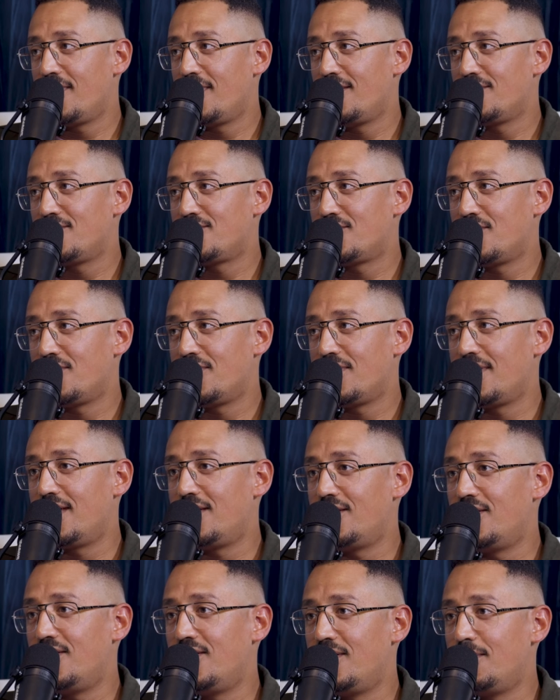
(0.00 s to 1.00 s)
So
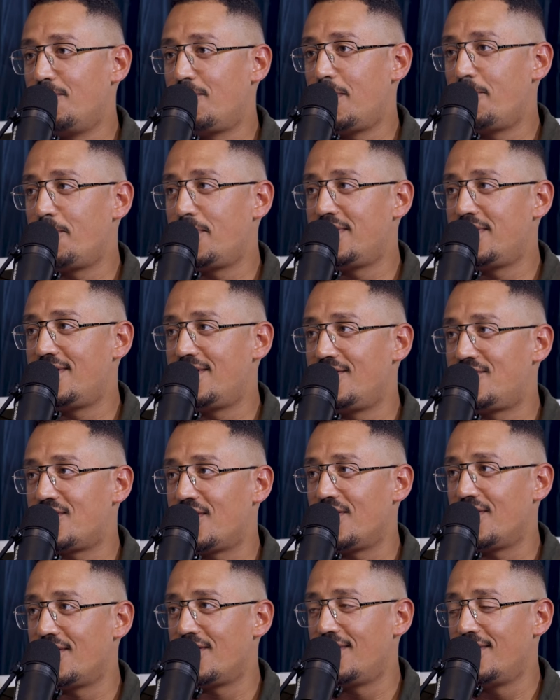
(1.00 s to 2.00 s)
then you bump into each
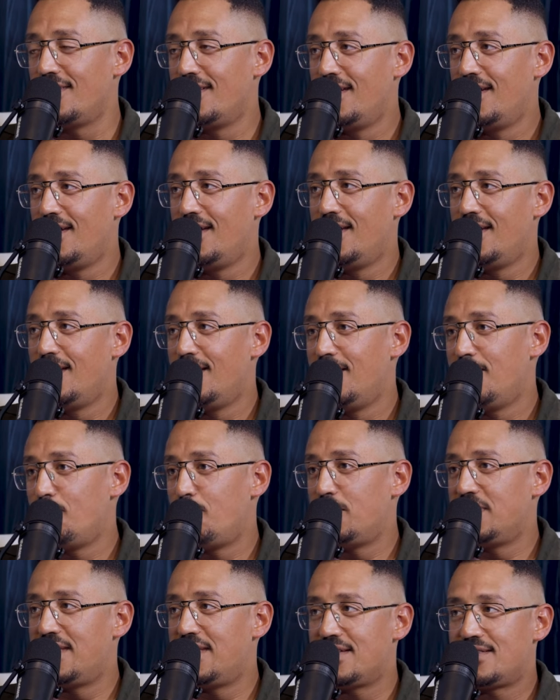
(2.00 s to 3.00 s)
other,
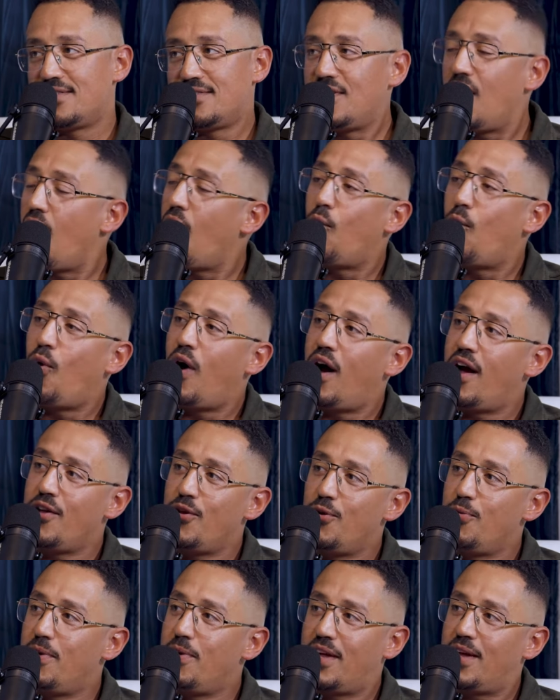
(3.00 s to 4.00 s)
but that's not why
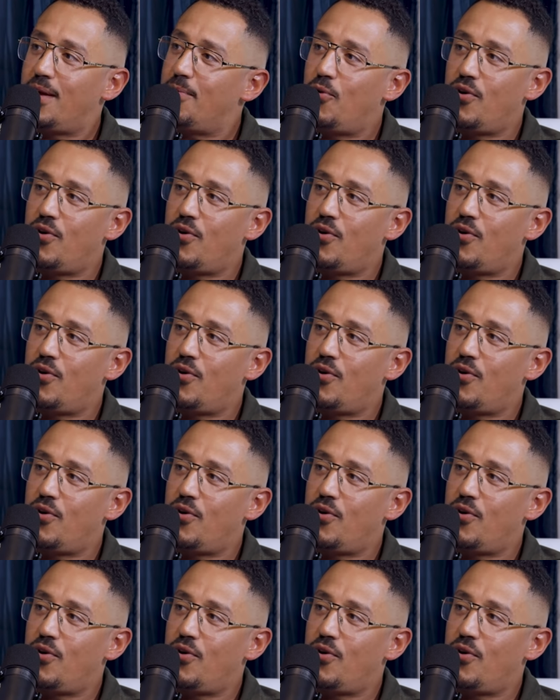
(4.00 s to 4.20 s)
you became